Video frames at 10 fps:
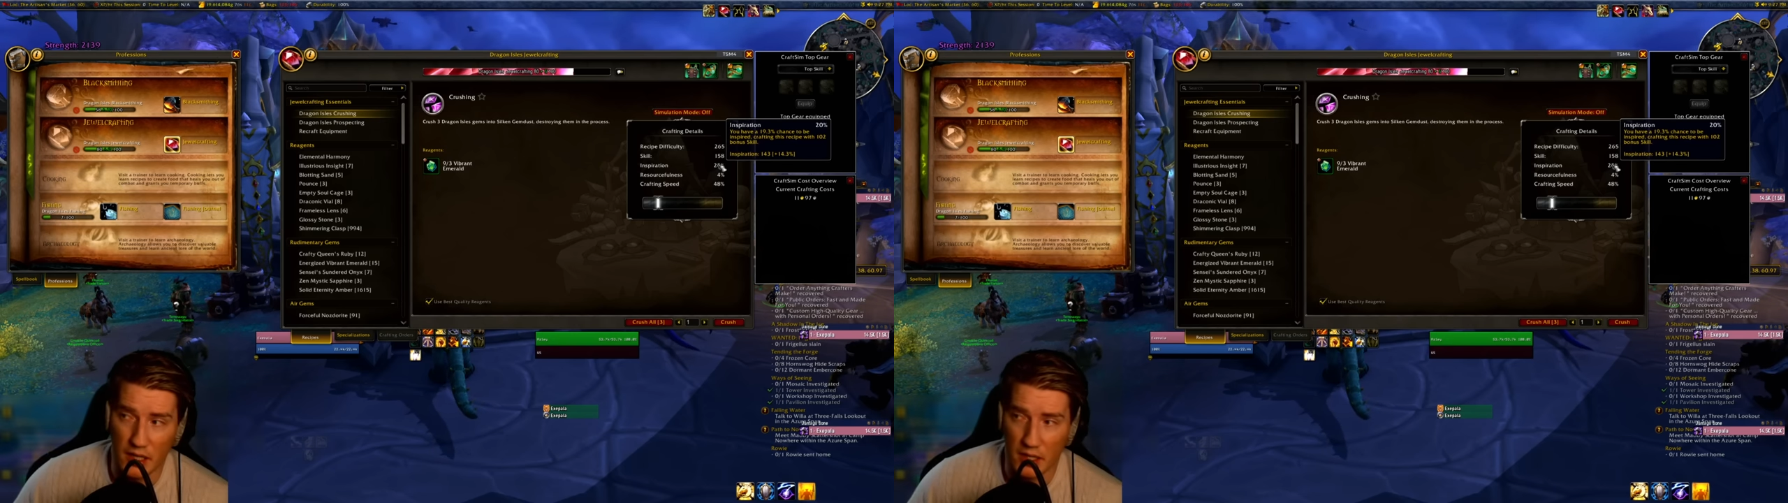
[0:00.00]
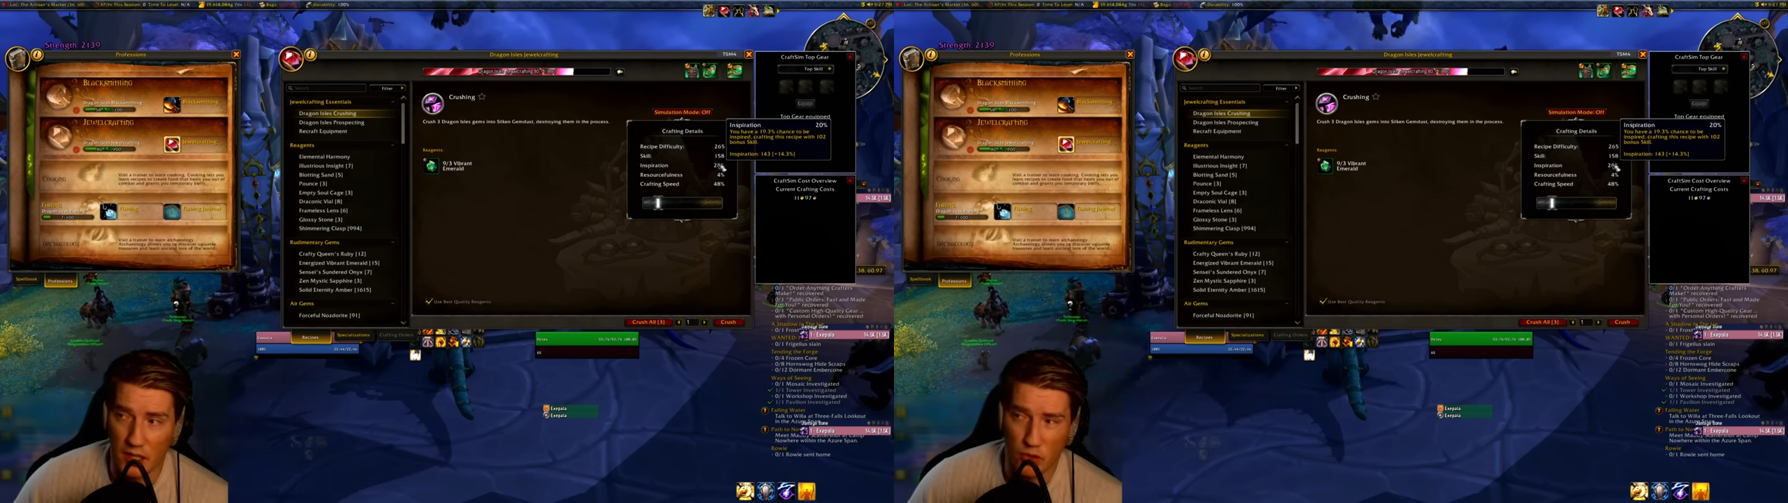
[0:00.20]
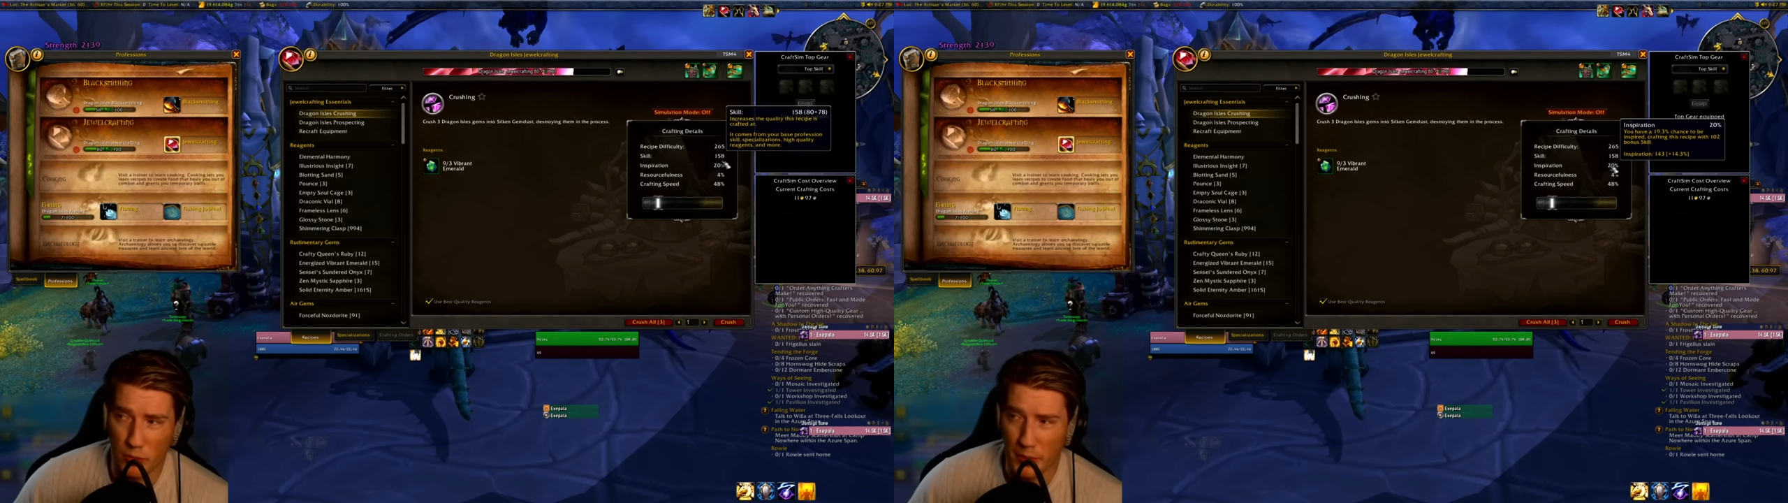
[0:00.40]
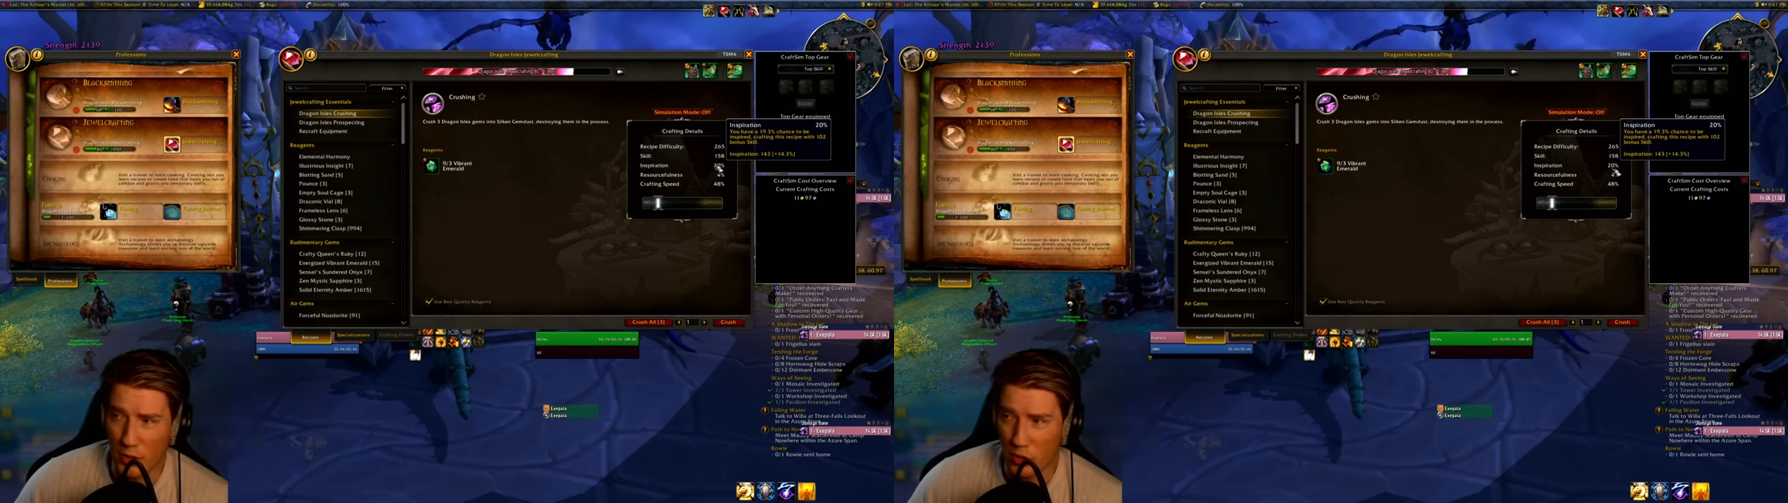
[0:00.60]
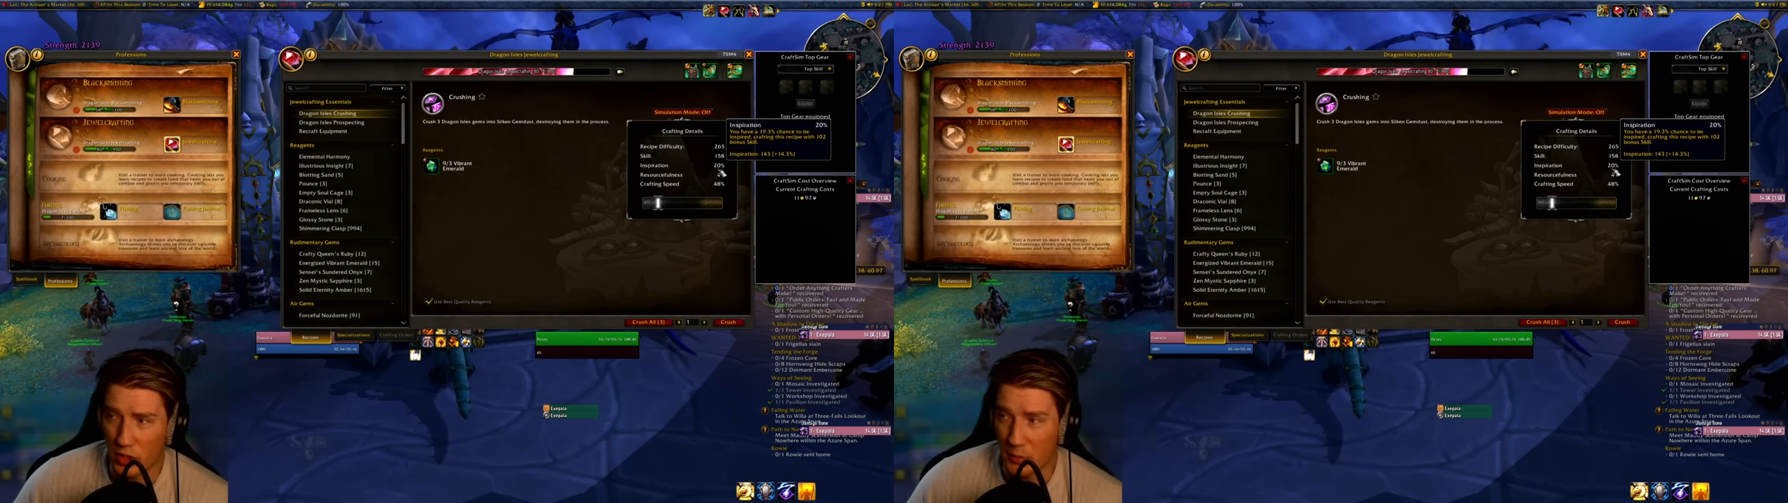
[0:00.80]
and get to
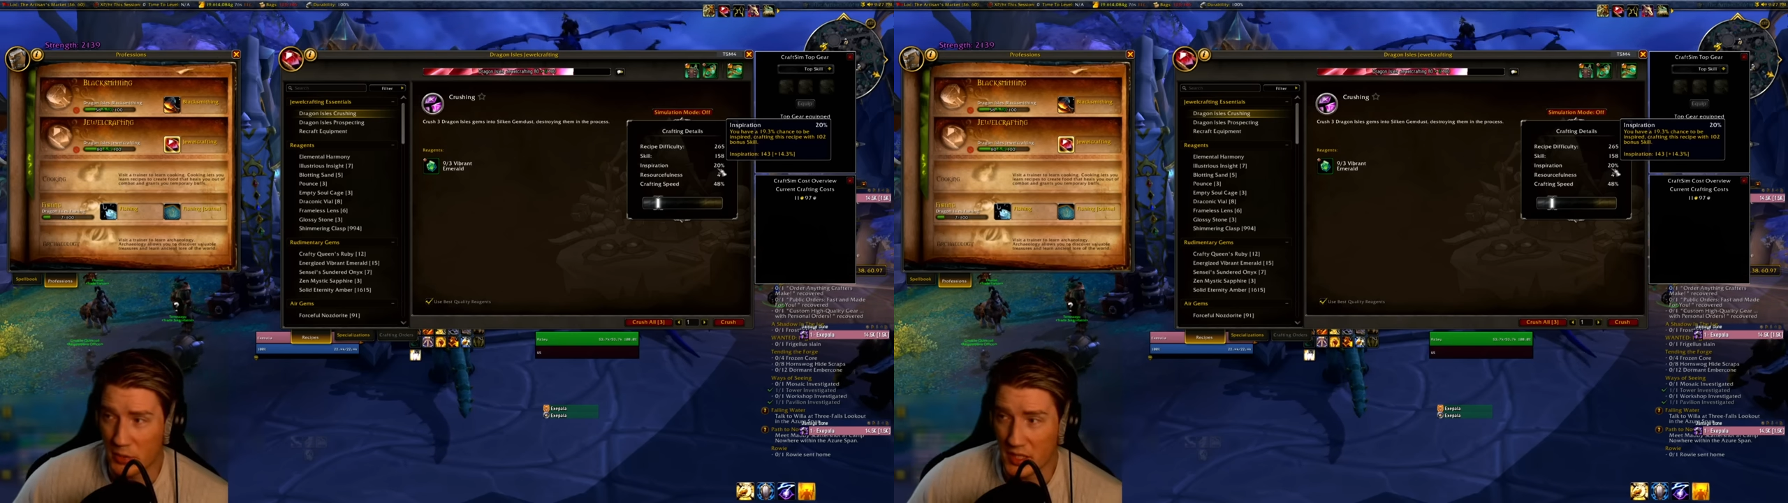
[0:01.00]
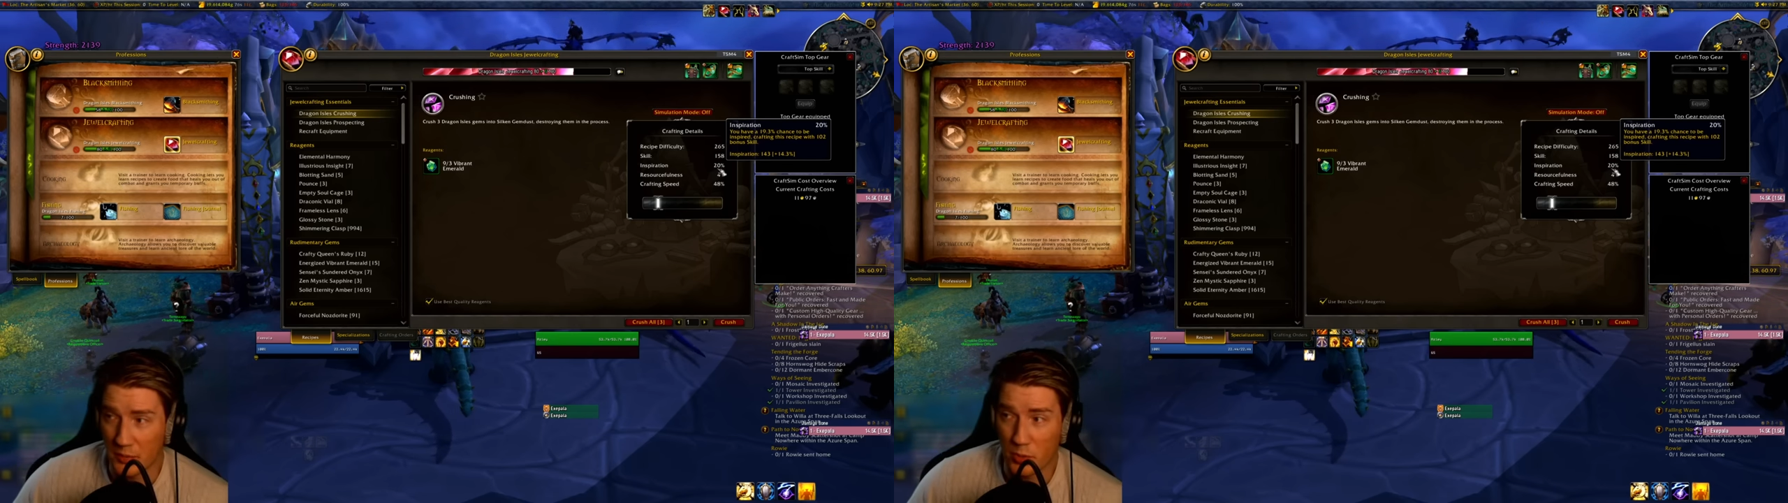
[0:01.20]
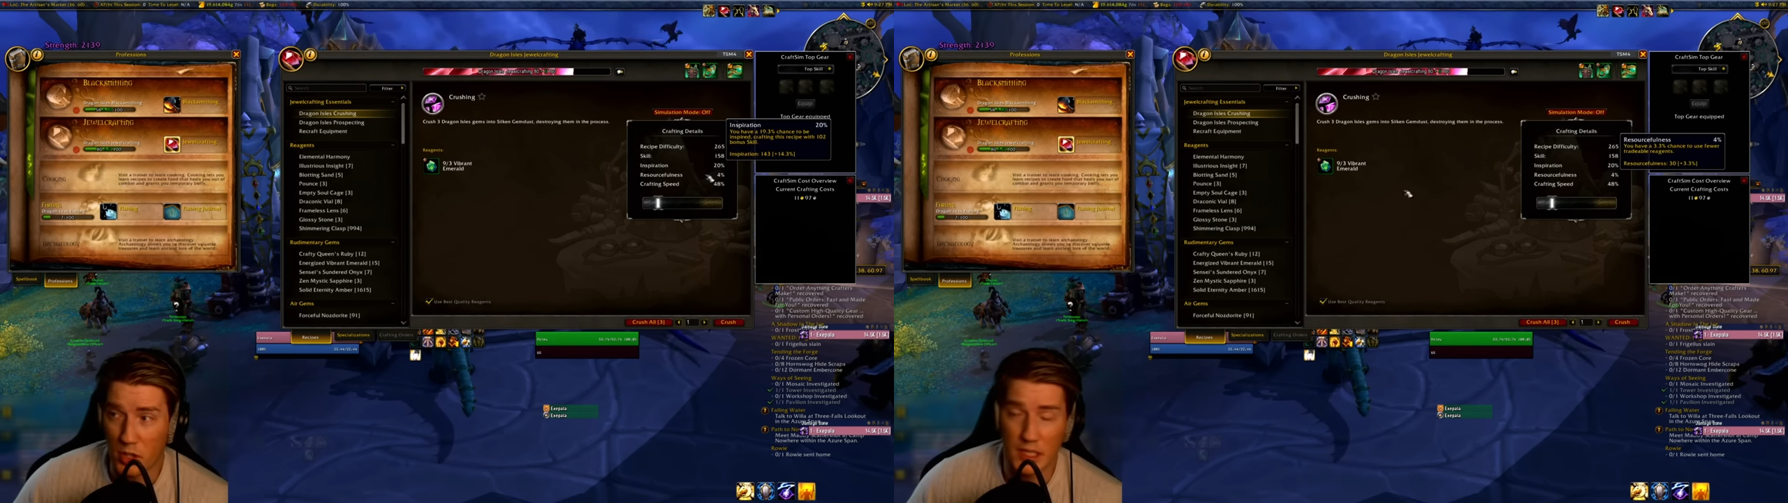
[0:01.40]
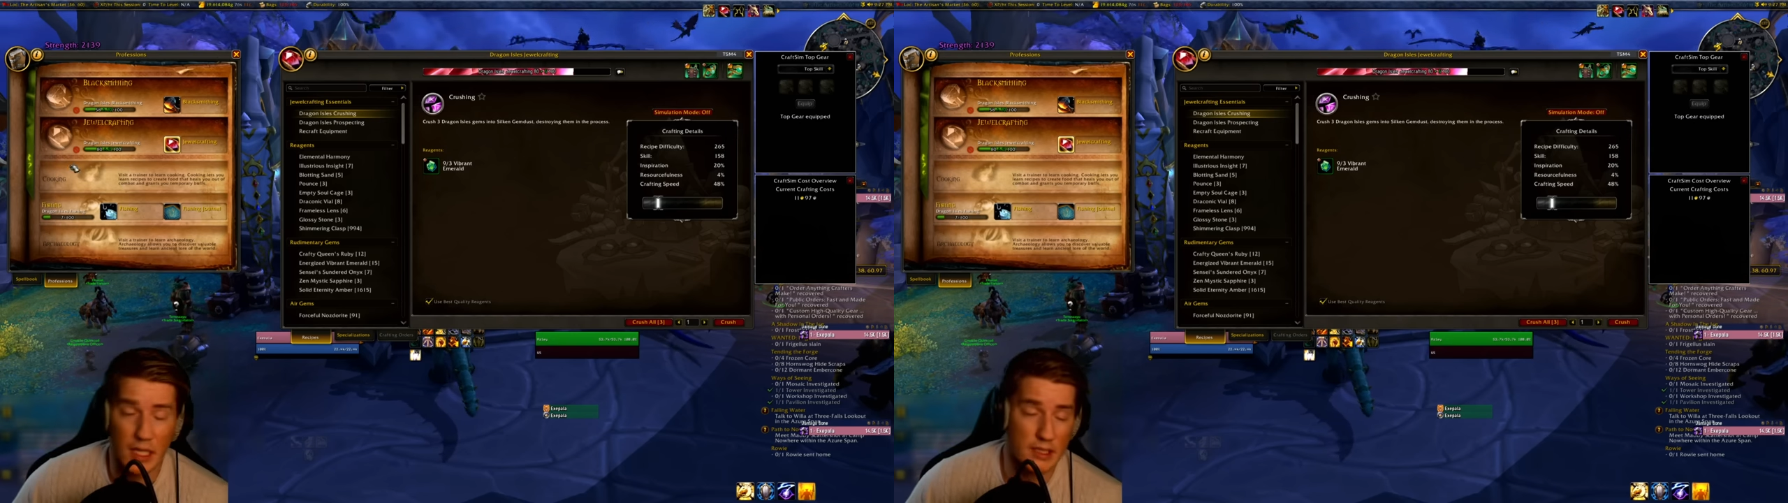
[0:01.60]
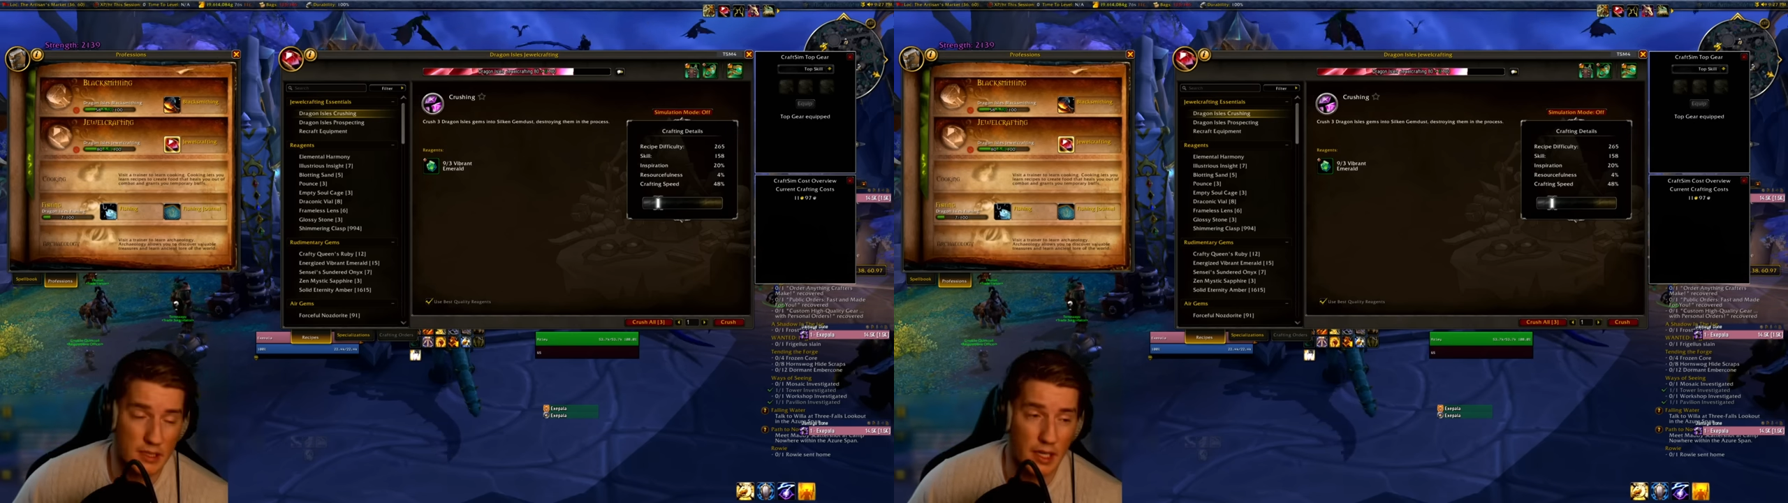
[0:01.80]
about 30% proc chance,